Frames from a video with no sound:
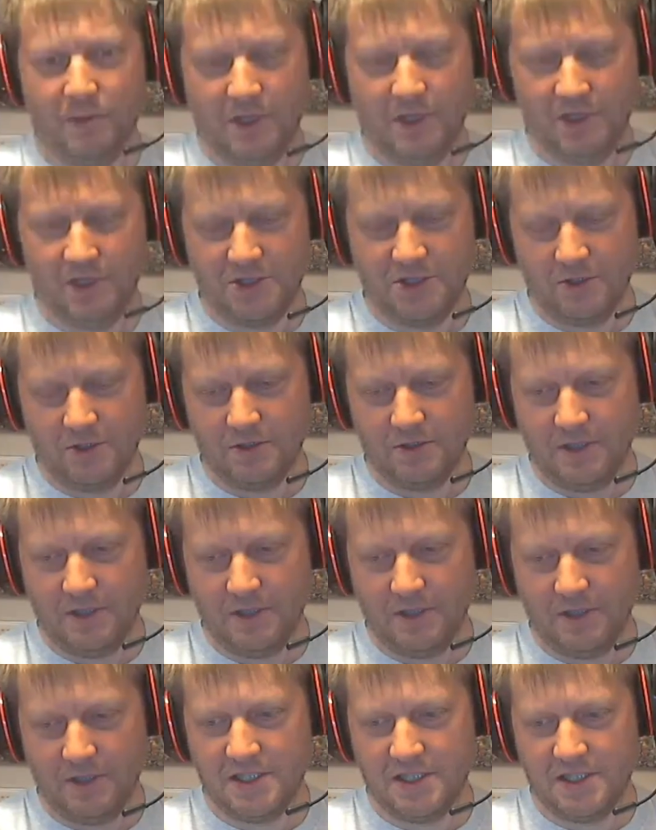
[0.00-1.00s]
Don, at the
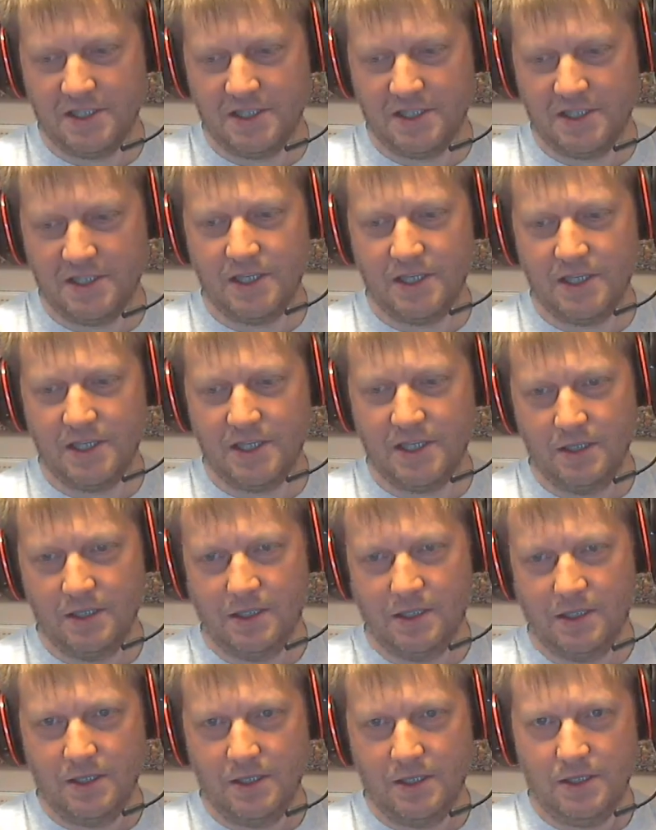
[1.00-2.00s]
end of the day,
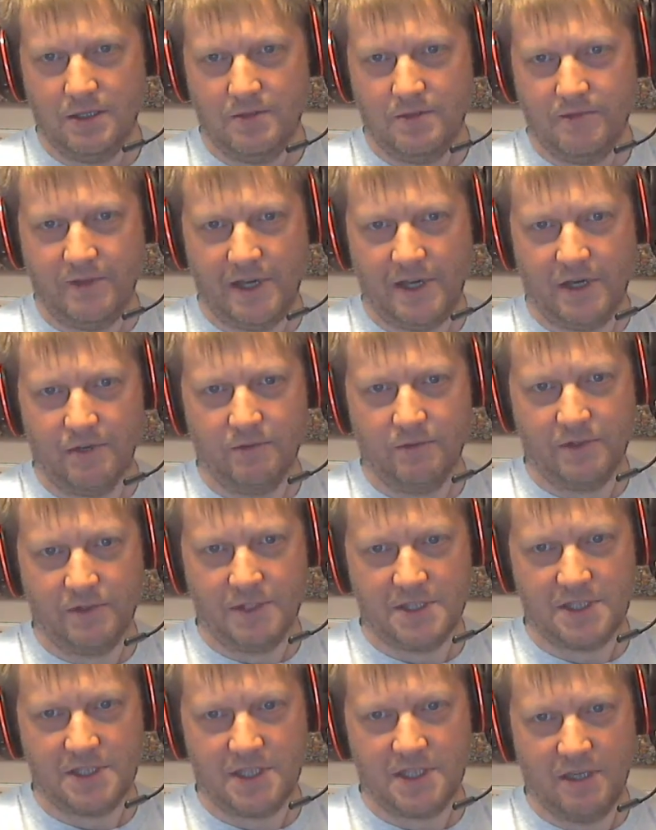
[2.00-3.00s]
Valve and
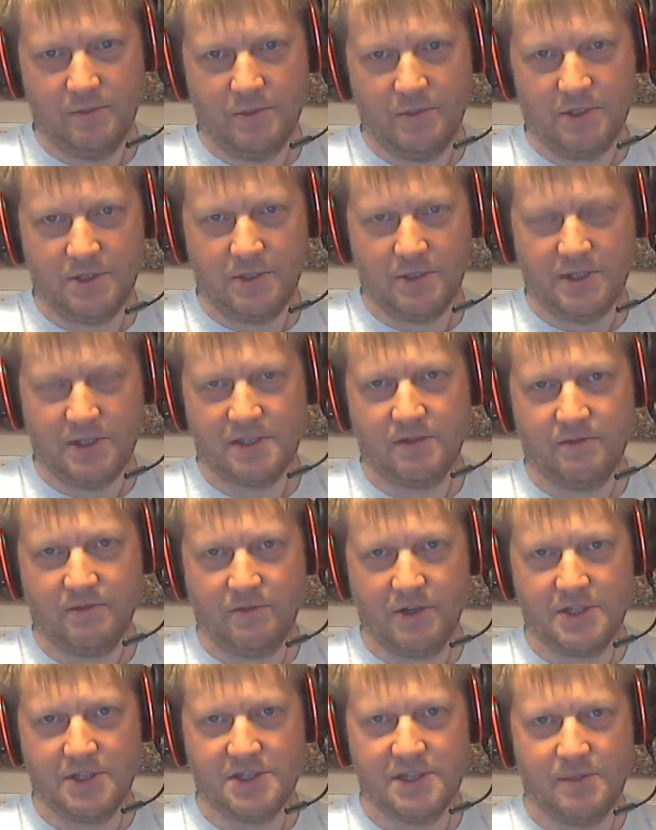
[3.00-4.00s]
Steam are doing something very
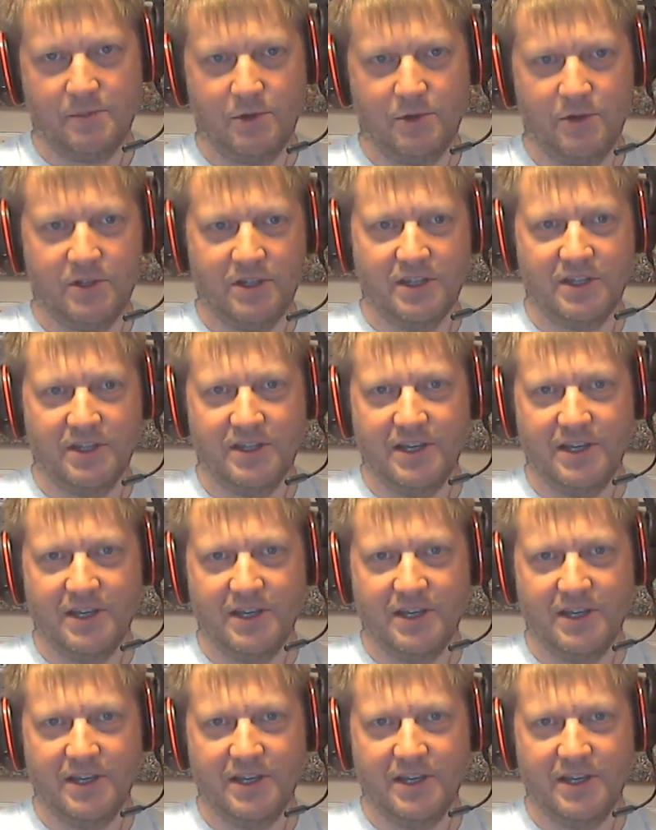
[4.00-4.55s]
similar in that they're